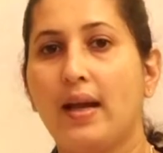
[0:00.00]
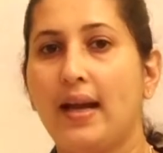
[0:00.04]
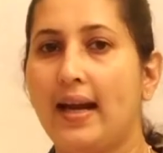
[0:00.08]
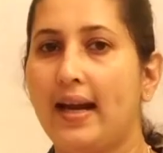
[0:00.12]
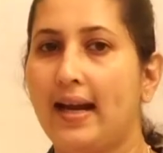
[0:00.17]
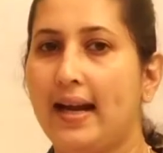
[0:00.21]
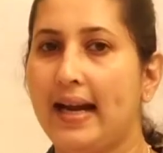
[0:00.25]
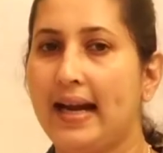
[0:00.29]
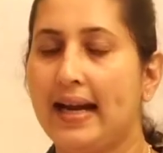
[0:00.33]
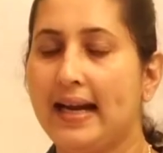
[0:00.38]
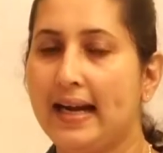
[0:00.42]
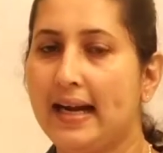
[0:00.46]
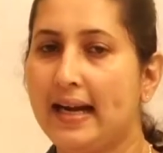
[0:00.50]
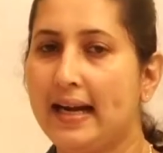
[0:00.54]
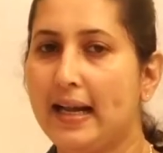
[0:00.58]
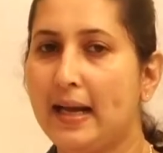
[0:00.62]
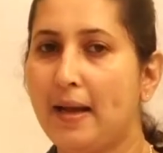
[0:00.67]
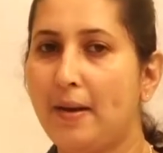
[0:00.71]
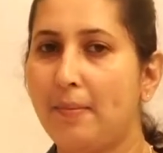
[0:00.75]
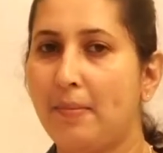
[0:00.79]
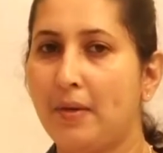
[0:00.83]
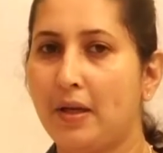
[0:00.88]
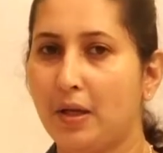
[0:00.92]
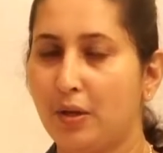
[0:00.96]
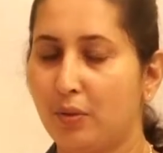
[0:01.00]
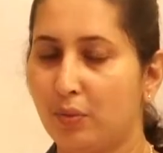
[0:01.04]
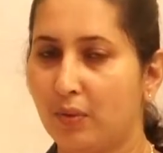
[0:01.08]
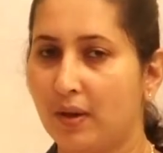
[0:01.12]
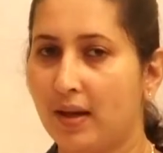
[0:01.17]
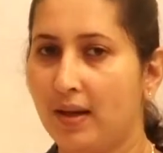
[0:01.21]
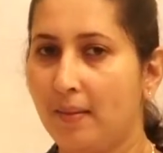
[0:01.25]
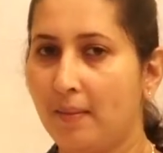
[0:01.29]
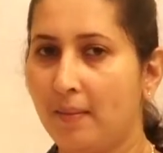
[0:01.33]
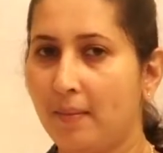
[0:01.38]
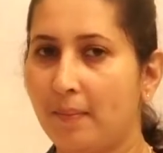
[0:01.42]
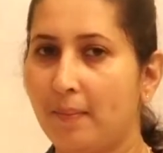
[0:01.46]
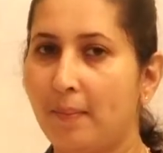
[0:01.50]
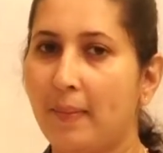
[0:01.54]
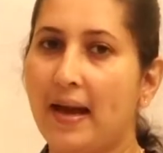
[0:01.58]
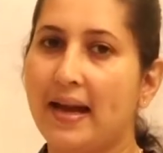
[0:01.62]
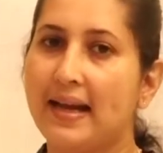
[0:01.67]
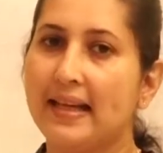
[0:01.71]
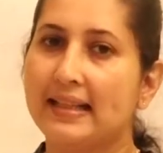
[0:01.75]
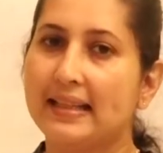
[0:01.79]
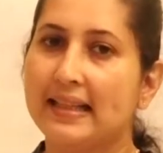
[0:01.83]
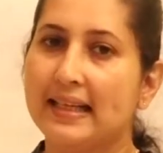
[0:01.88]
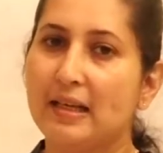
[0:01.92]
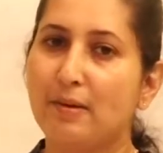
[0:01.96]
a data type in your
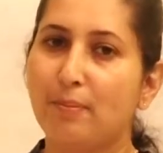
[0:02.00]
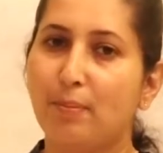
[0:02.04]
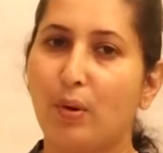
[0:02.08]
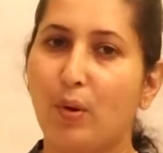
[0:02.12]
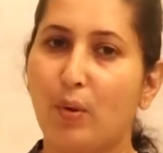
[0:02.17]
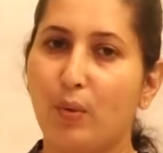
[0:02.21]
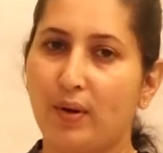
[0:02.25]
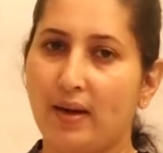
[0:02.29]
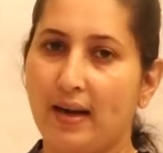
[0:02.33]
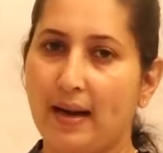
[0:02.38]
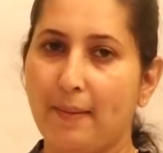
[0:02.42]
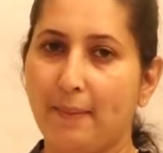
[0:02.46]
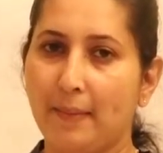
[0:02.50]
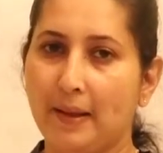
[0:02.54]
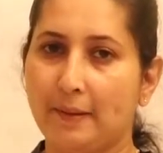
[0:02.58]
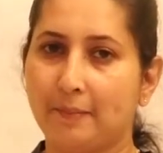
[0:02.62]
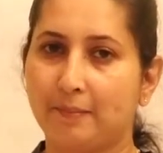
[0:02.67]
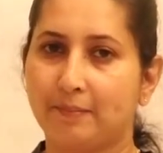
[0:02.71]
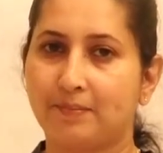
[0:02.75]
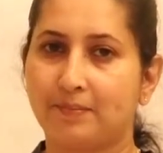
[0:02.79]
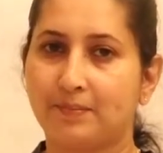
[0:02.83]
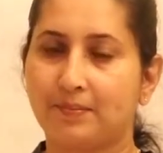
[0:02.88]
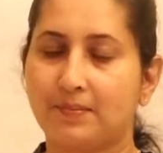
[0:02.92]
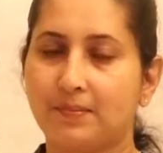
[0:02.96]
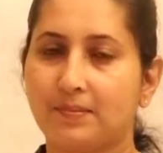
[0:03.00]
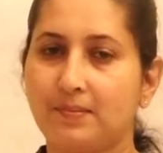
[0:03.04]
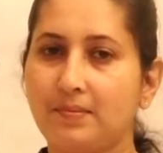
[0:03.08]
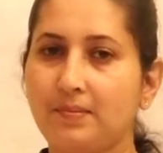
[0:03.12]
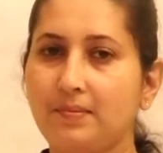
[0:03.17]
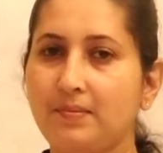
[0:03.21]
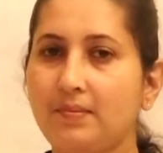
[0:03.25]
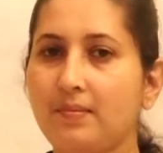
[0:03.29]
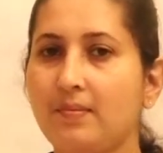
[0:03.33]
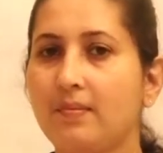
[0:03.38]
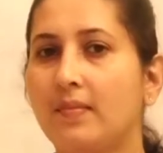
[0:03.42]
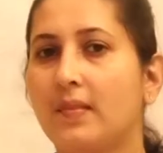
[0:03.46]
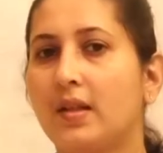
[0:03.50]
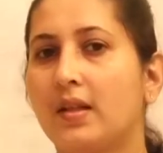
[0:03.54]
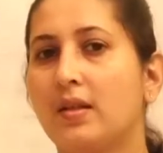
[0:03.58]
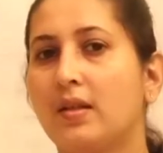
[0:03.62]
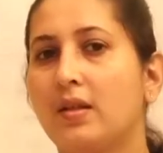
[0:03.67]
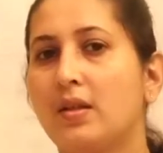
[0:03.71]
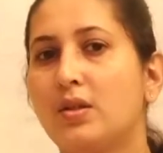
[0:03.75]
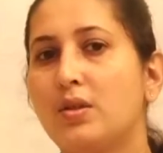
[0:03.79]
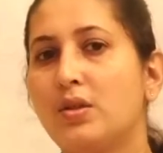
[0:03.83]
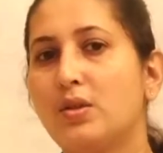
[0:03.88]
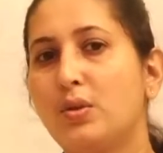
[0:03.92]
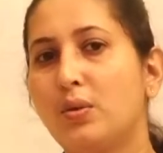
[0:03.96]
Python programming.
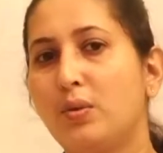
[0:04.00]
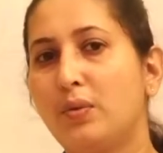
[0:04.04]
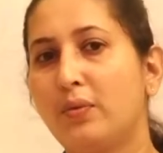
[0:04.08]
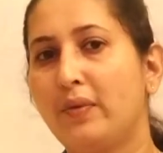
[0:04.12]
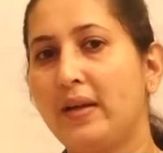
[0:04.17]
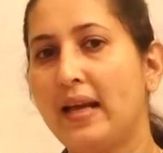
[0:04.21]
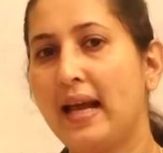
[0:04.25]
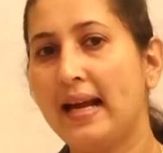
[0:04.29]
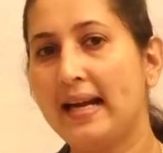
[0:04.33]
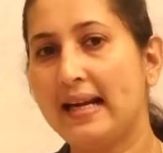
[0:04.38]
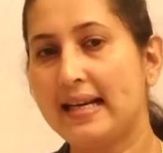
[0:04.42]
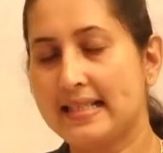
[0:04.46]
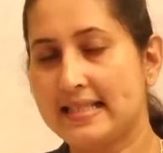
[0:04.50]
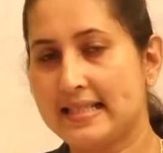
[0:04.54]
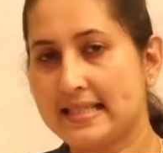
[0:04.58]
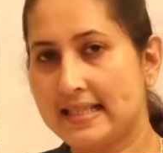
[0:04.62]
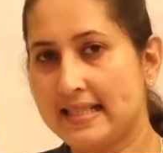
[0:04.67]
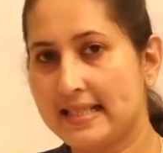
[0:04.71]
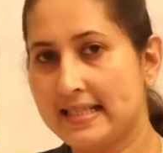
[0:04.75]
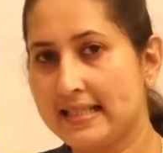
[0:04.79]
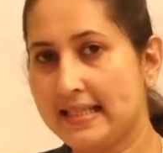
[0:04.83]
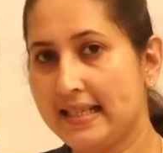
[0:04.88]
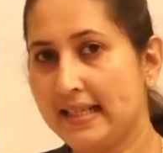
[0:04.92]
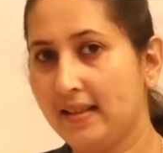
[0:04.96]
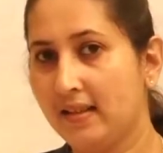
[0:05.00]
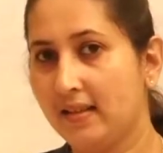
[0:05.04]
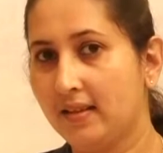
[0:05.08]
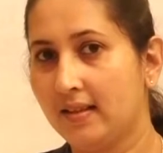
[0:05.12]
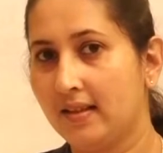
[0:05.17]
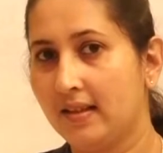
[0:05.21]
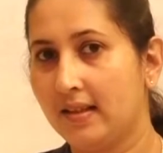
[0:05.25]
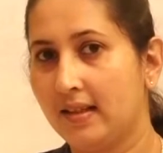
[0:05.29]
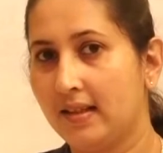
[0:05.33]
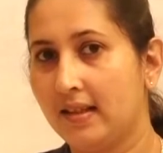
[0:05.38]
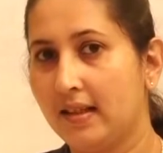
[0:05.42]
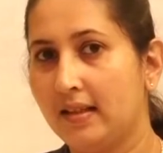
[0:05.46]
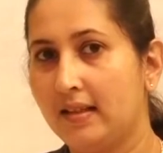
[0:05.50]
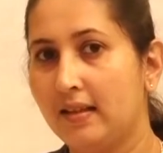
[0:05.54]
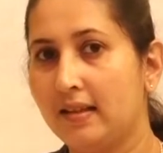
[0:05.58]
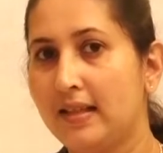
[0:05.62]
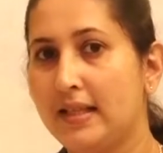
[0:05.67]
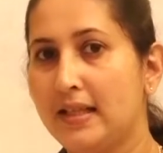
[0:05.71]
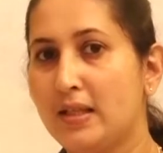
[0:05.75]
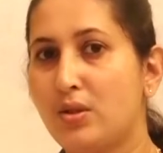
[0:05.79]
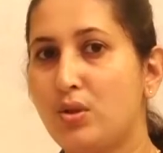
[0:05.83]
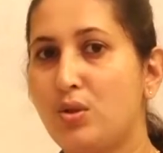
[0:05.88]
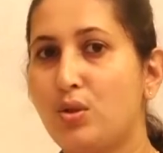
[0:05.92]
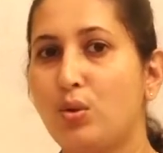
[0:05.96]
So we are discussing
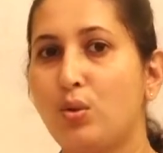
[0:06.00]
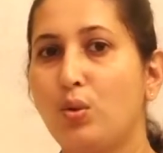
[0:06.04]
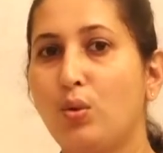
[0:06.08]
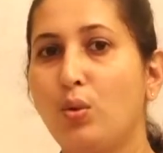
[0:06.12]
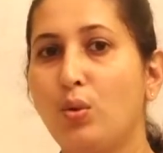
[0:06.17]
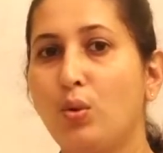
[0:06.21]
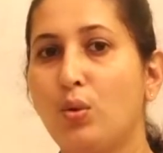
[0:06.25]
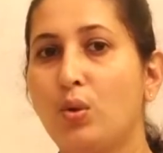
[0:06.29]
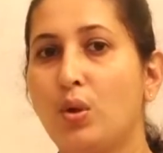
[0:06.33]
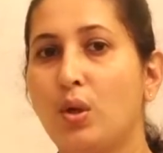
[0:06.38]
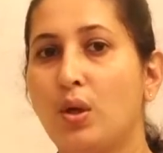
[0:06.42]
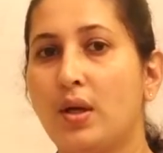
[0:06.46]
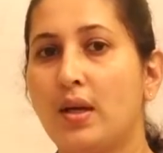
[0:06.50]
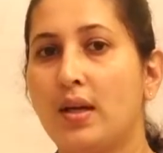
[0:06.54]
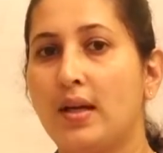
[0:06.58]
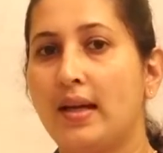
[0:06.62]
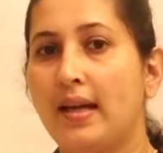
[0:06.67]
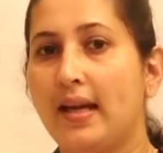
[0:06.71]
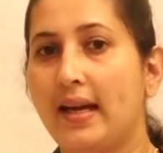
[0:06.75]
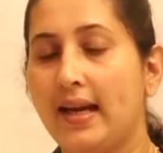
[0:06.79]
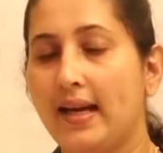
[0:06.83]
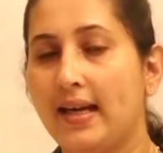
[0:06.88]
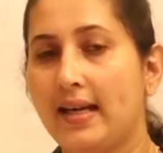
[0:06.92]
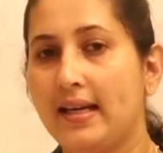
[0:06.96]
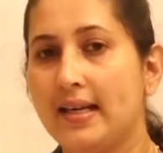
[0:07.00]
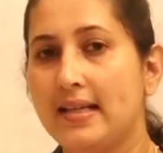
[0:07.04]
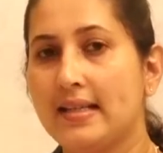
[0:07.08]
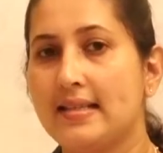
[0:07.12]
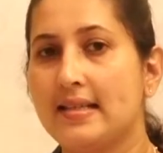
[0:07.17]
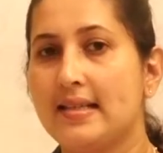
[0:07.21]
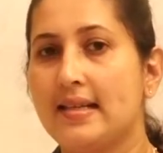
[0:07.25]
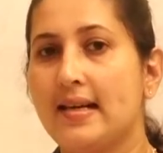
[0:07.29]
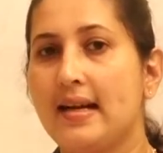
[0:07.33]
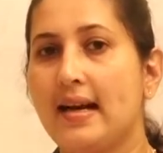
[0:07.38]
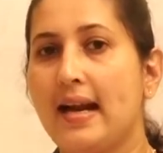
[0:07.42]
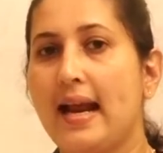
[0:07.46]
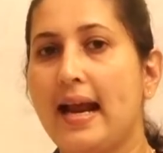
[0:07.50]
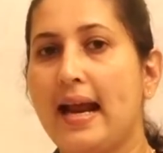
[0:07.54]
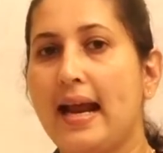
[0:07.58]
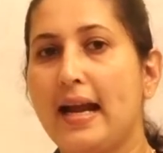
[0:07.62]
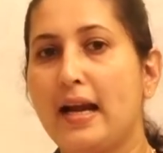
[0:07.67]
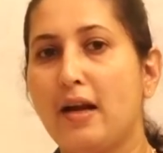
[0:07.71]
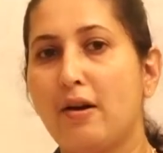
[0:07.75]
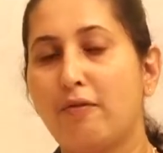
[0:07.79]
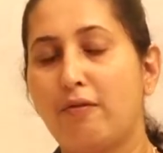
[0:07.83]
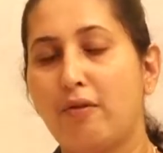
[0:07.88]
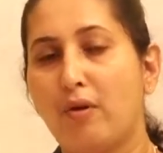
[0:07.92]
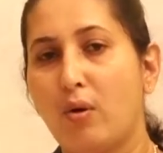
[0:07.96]
these two, integer
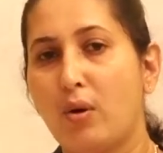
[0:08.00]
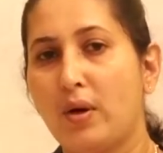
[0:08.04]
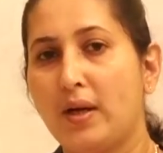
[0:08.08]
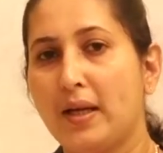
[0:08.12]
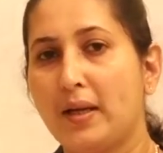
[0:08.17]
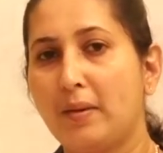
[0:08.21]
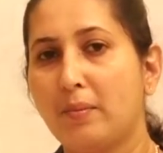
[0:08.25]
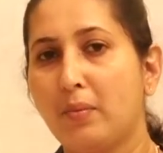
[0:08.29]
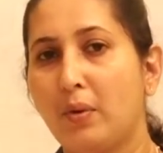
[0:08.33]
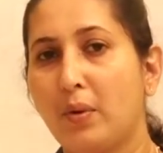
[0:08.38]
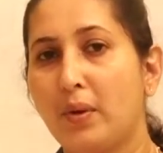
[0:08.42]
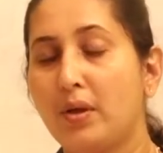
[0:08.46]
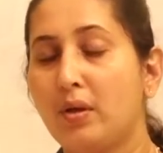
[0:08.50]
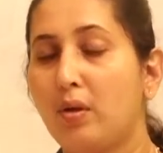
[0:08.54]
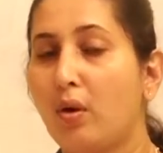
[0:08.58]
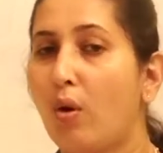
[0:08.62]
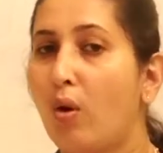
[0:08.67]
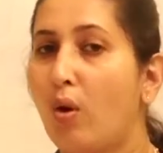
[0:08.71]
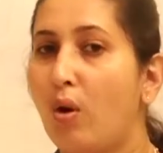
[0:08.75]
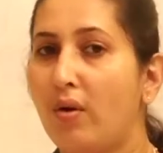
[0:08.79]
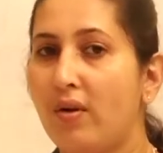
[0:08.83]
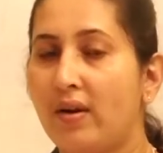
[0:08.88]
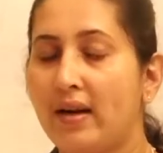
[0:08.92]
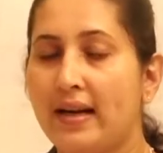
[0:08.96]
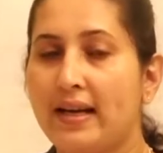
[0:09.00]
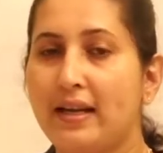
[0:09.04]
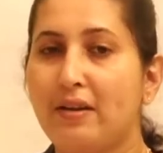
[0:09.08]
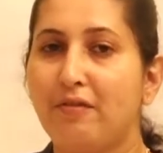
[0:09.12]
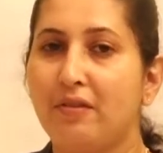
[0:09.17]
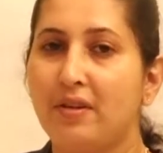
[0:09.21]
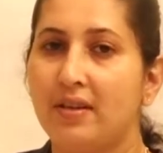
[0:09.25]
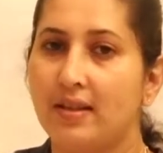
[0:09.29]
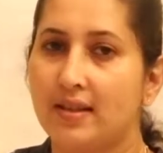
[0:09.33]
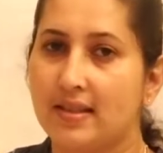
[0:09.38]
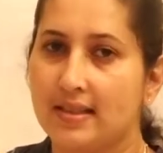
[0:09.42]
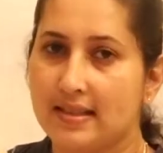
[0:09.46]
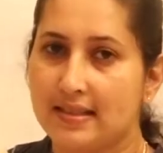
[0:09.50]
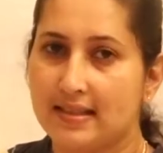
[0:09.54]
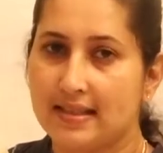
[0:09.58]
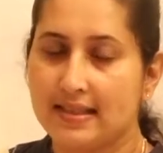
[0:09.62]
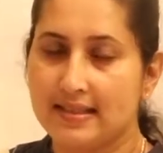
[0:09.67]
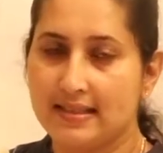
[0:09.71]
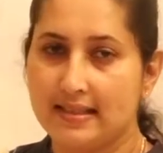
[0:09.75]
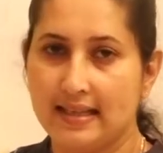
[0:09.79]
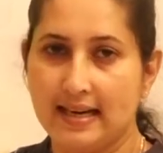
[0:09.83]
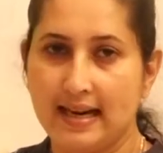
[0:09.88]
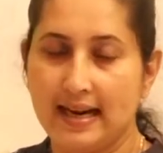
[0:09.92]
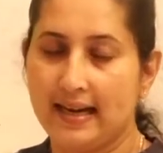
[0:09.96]
and the floating point. Already we
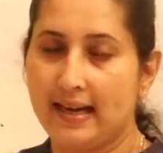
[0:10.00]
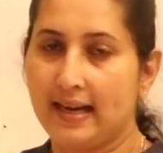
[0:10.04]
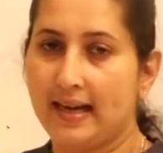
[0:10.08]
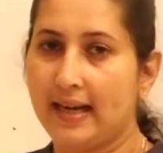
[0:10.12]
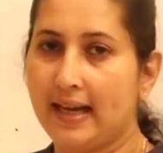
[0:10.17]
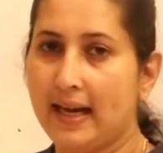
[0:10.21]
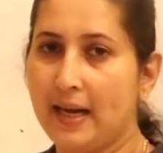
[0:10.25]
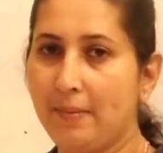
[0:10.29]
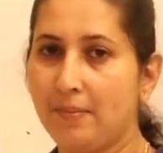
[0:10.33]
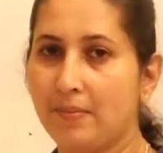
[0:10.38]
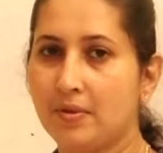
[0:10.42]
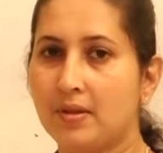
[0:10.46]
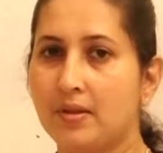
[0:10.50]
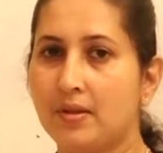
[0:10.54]
discussed the data type.